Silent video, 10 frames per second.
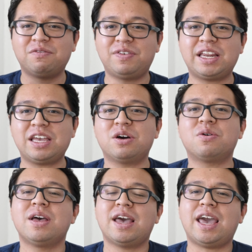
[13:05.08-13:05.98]

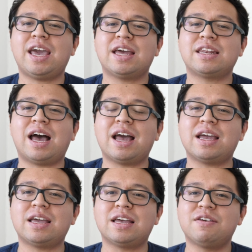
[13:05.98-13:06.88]
video, and
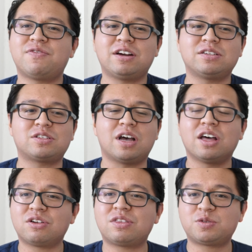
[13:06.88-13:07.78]
if there's
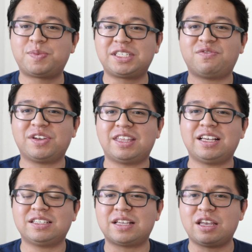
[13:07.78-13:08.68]
other specific
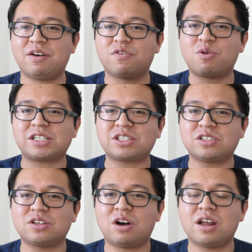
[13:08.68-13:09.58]
things that you have
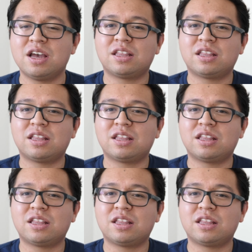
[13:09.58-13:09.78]
questions on,